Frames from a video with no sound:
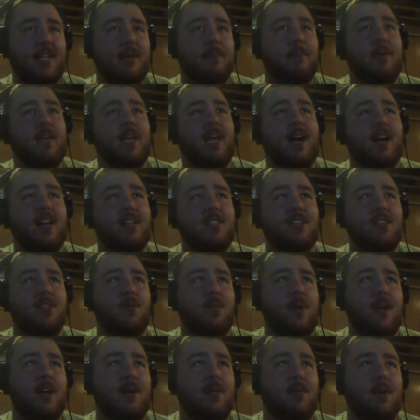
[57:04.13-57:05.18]
because of the
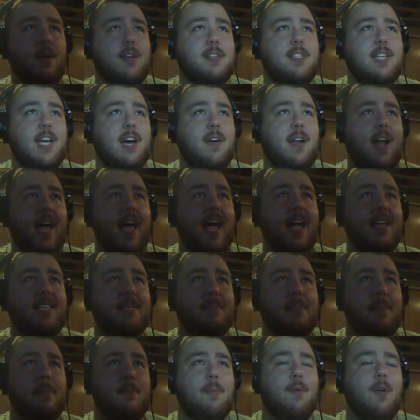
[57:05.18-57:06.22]
way it works out, I
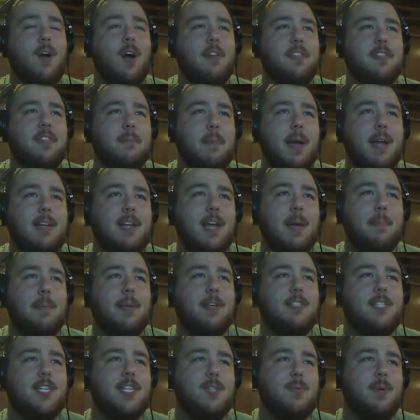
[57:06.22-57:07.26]
actually might be wrong. There might not be
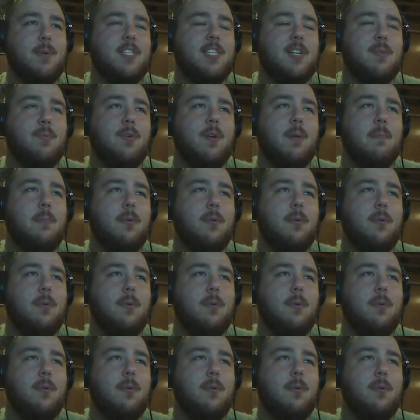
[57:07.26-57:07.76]
a situation where for